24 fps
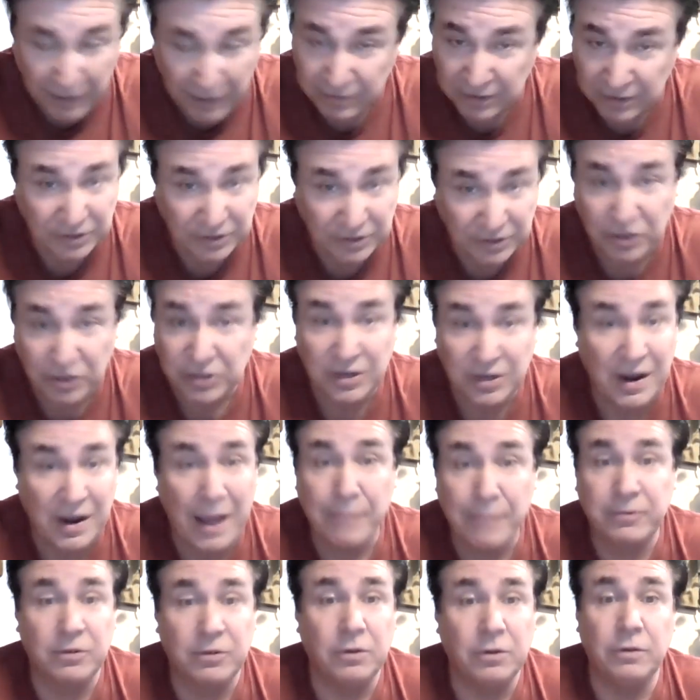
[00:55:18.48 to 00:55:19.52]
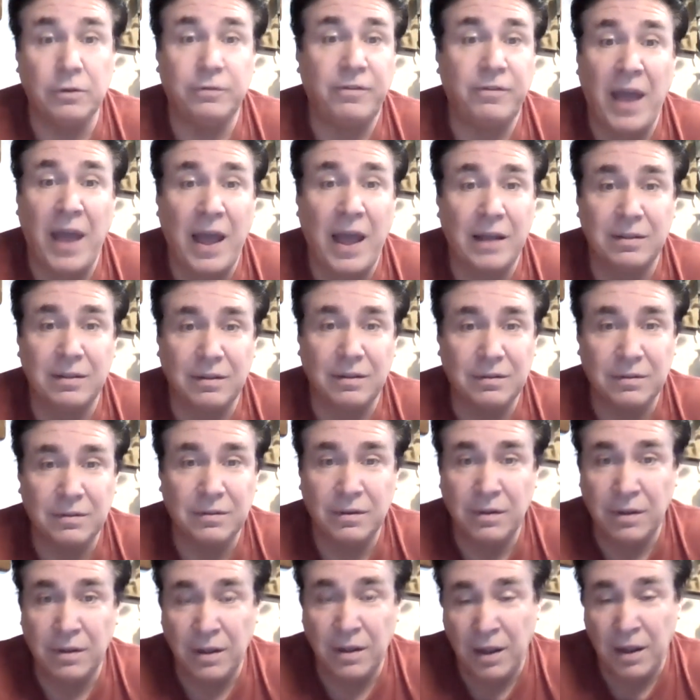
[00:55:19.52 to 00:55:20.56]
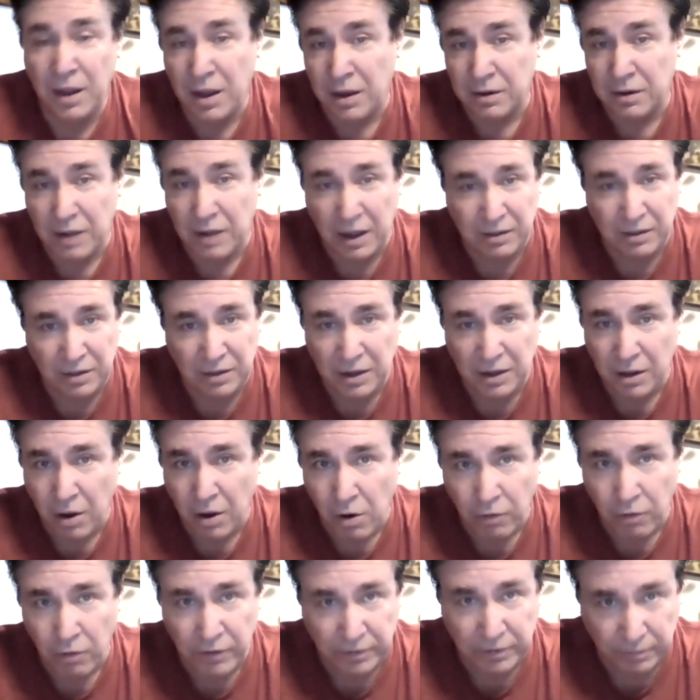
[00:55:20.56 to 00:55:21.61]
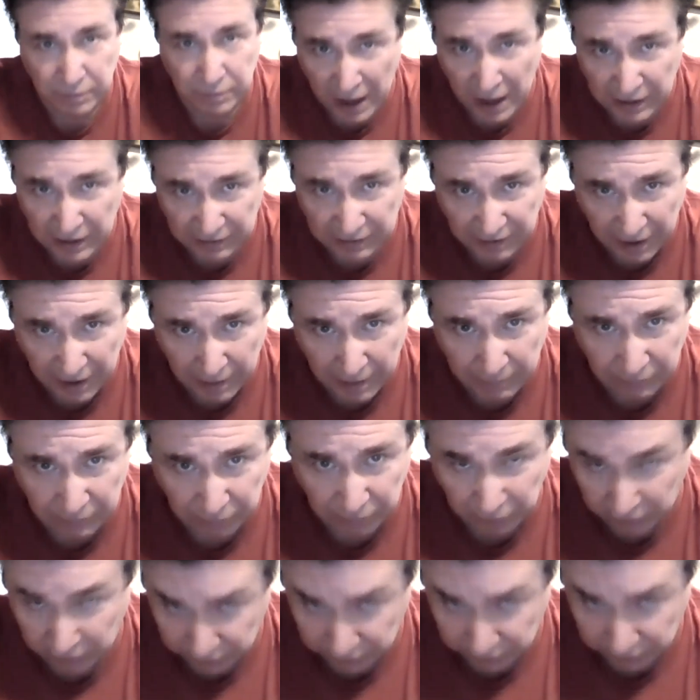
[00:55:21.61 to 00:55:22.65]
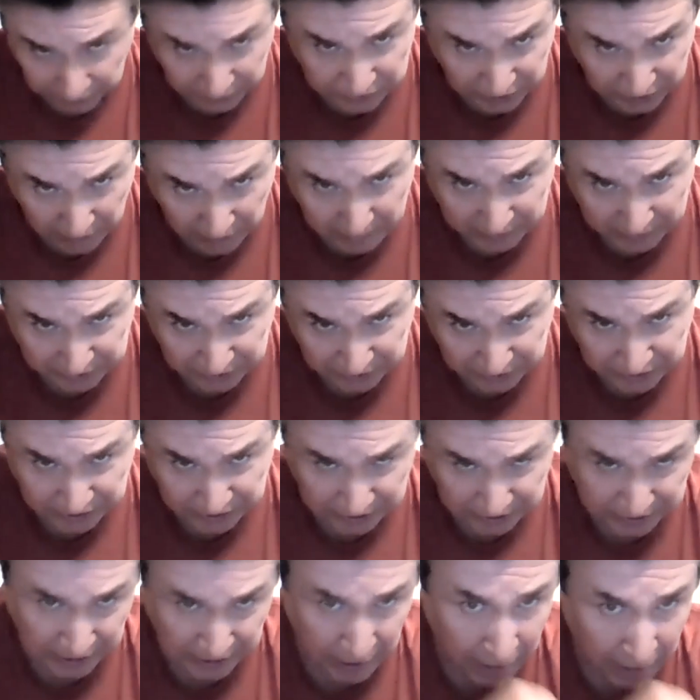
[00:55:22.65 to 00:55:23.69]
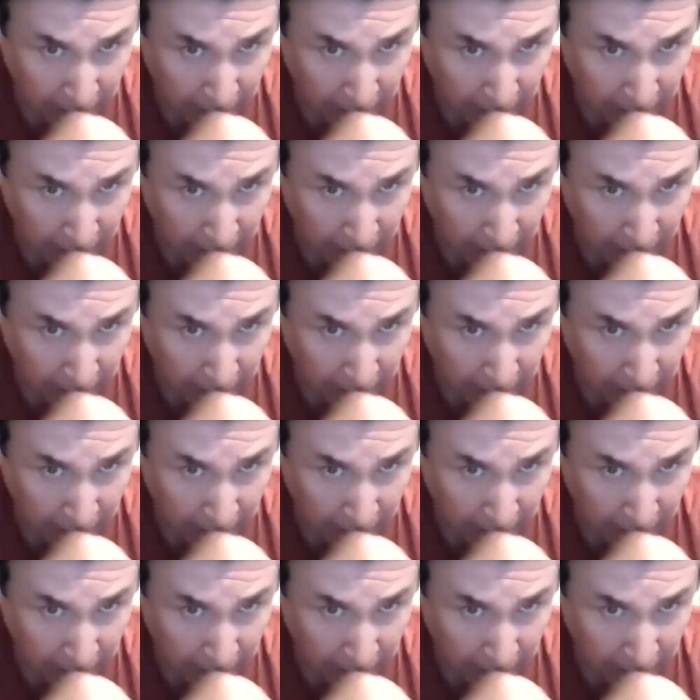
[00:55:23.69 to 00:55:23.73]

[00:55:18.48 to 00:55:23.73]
This is just an absolute fact. And I think COVID a lot of times, or in some instances,